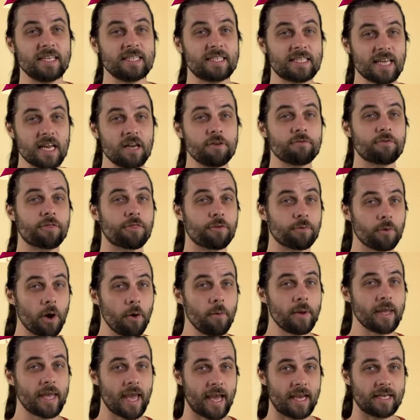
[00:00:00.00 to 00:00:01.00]
instead of
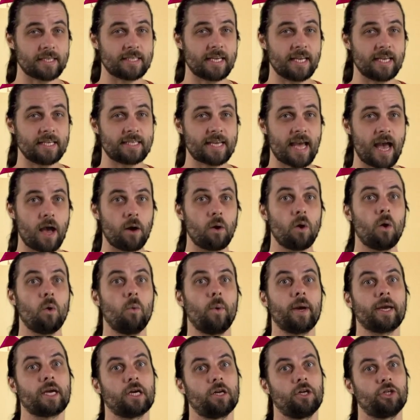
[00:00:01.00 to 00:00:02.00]
throwing our tea towel,
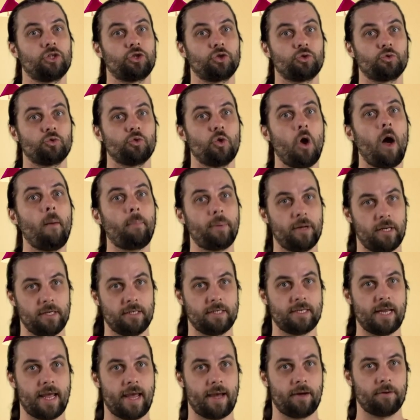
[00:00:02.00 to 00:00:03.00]
we're gonna drop
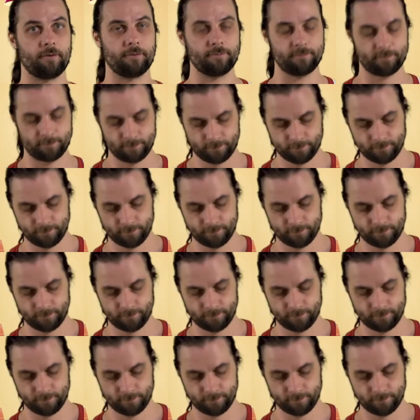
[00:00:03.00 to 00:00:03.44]
it down.